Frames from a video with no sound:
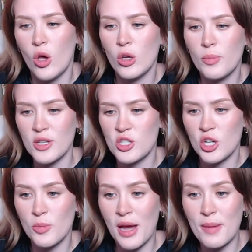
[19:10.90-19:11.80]

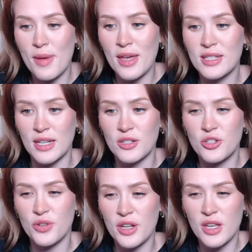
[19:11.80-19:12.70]
Hulkbuster might make
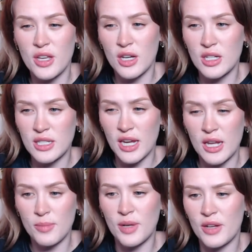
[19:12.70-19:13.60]
Sentry a
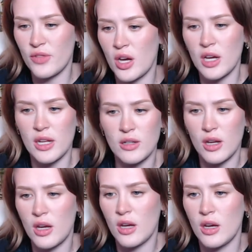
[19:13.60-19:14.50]
10, but if not,
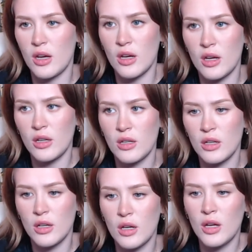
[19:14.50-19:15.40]

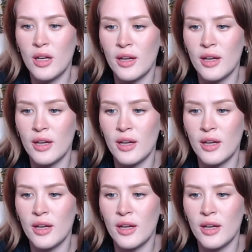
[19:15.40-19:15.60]
uh,